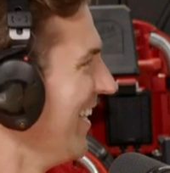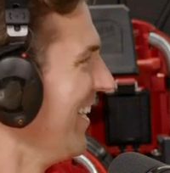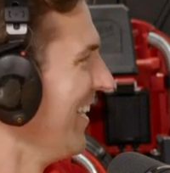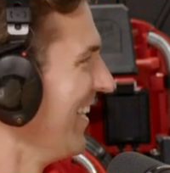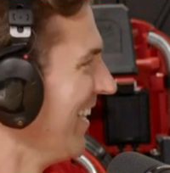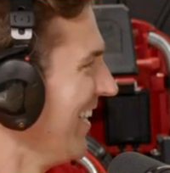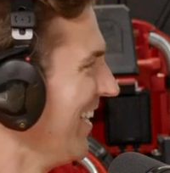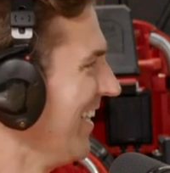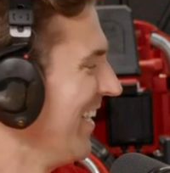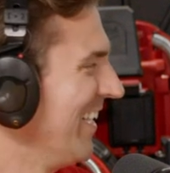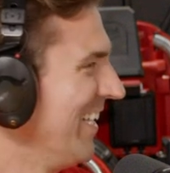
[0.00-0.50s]

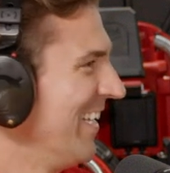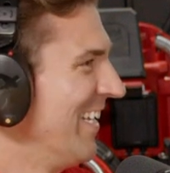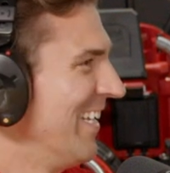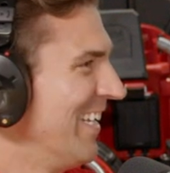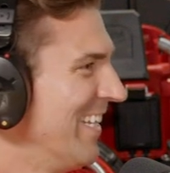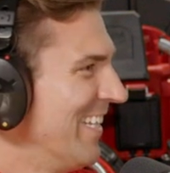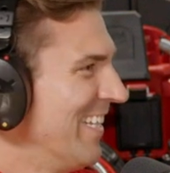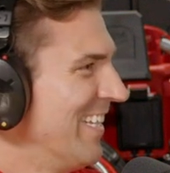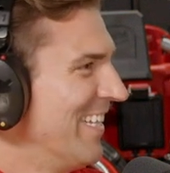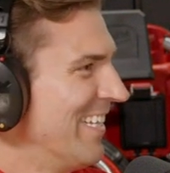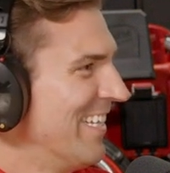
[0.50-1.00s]

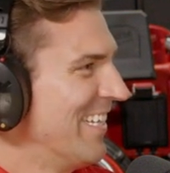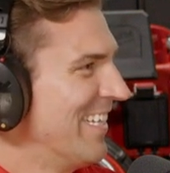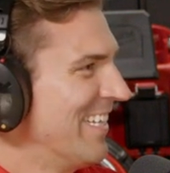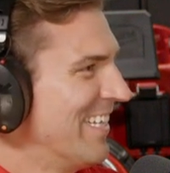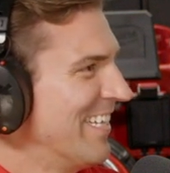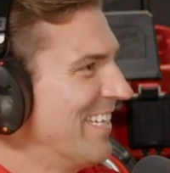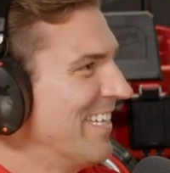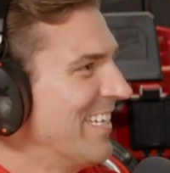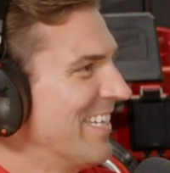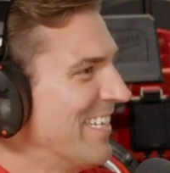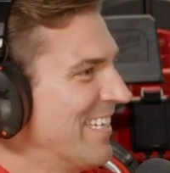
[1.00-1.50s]

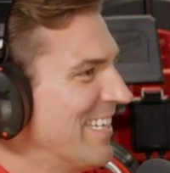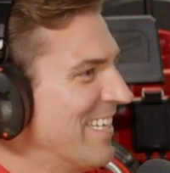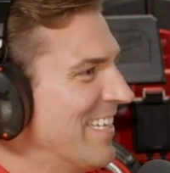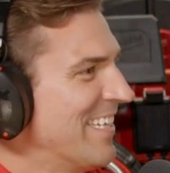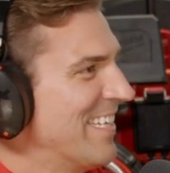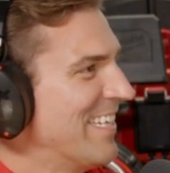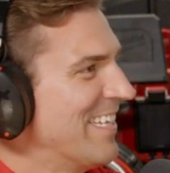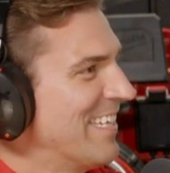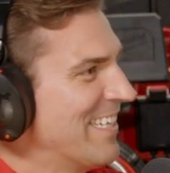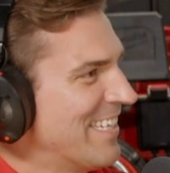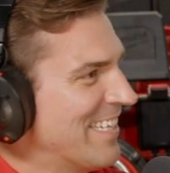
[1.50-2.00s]

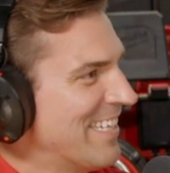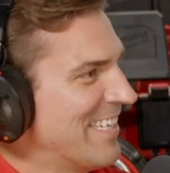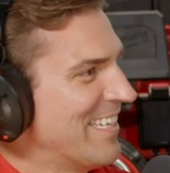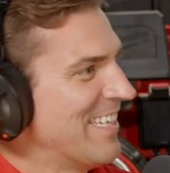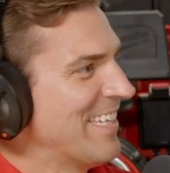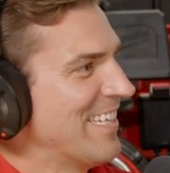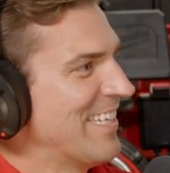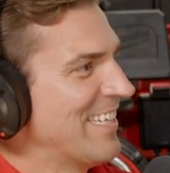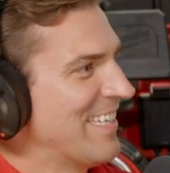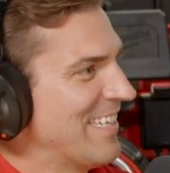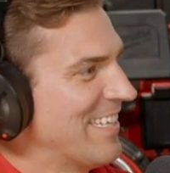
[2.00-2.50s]

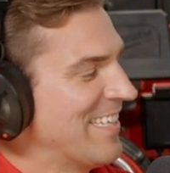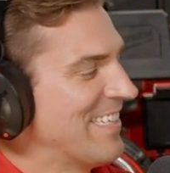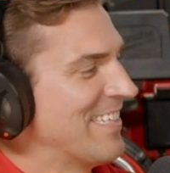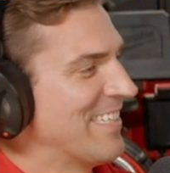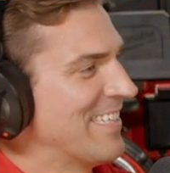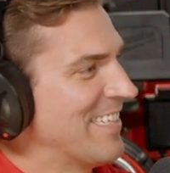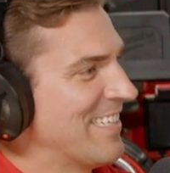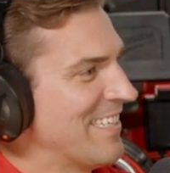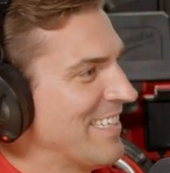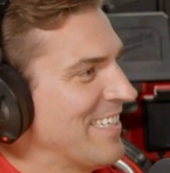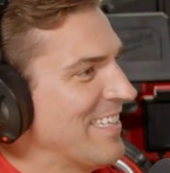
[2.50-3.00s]

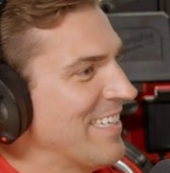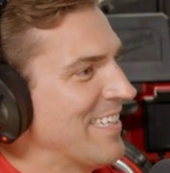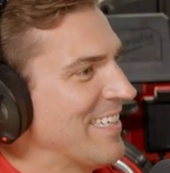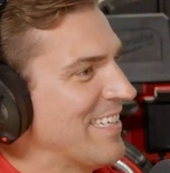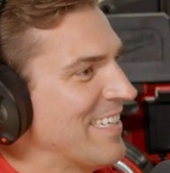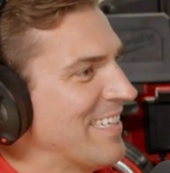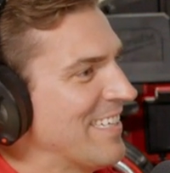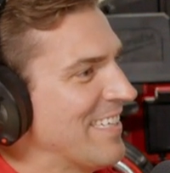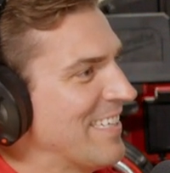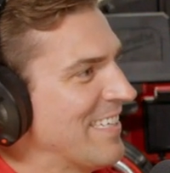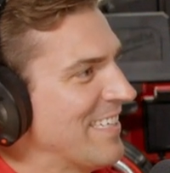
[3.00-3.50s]

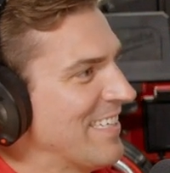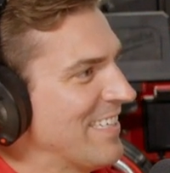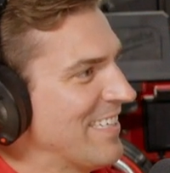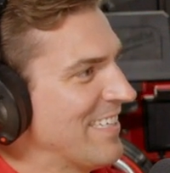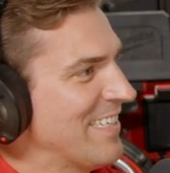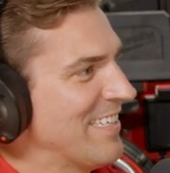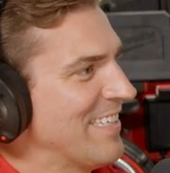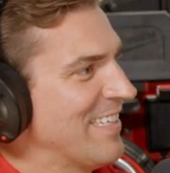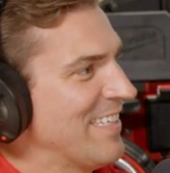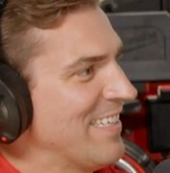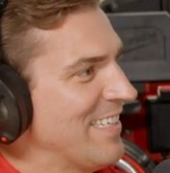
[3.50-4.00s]

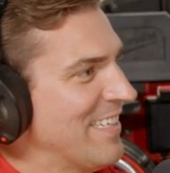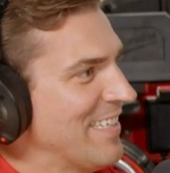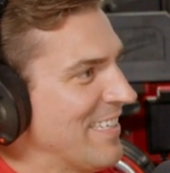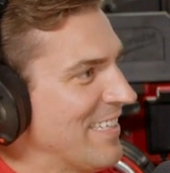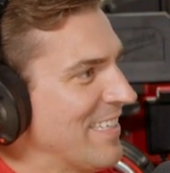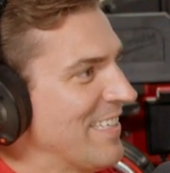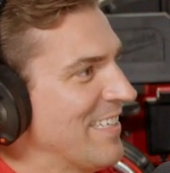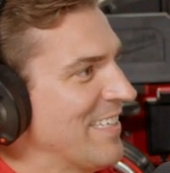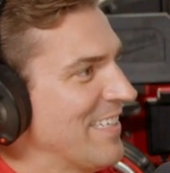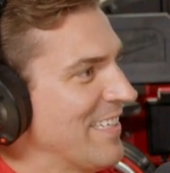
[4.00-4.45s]
(not speaking)